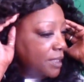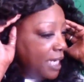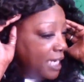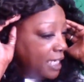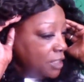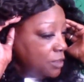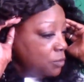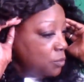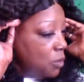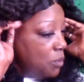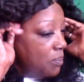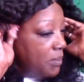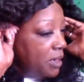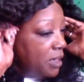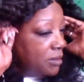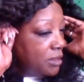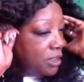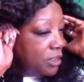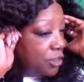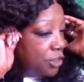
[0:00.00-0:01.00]
lace will
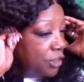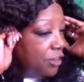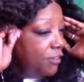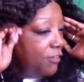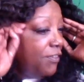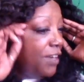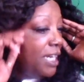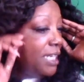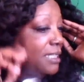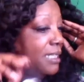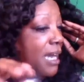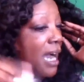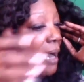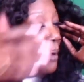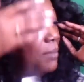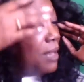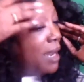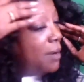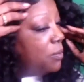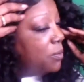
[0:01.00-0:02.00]
melt into your face. Now,
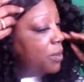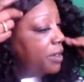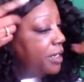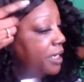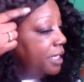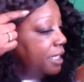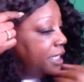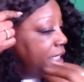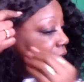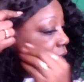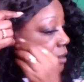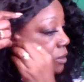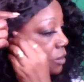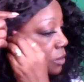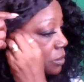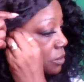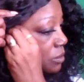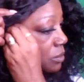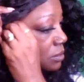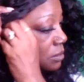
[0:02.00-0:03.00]
I'm not wearing any
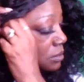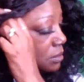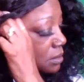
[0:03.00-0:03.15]
glue,